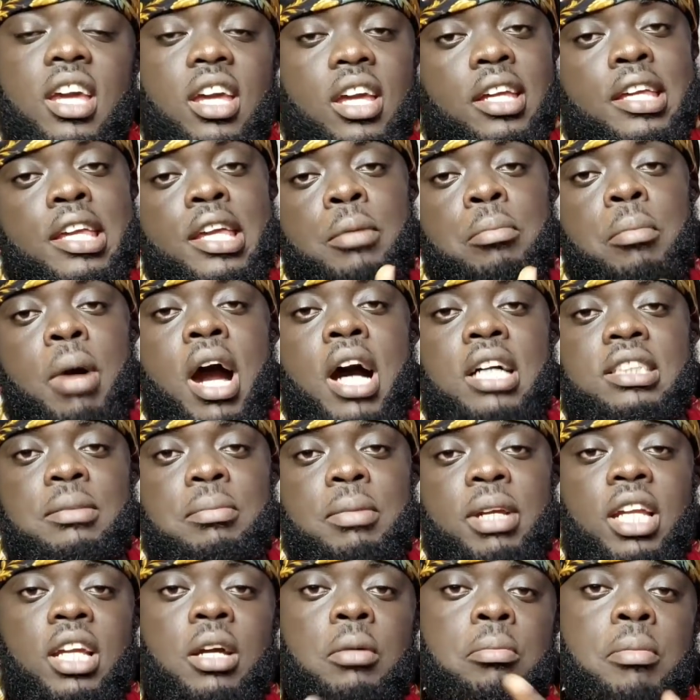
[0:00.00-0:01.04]
aka Bars,
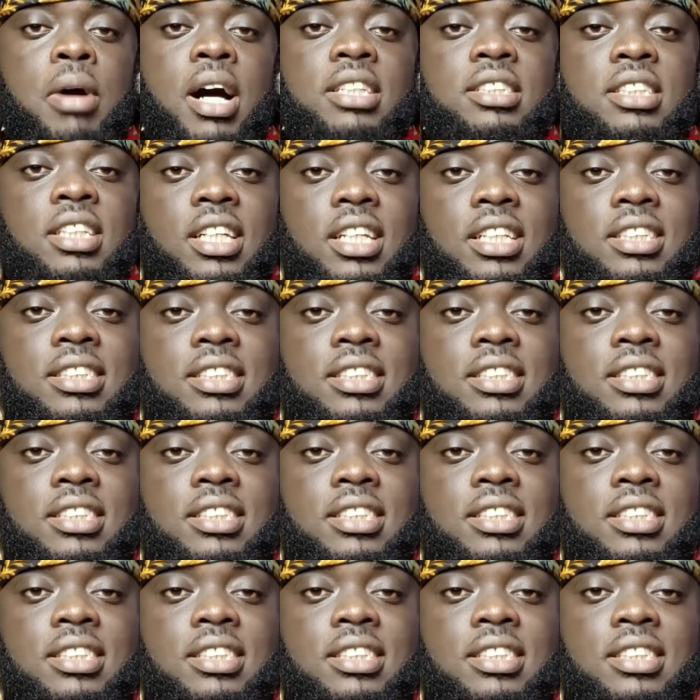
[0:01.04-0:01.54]
my nigga Bars, aka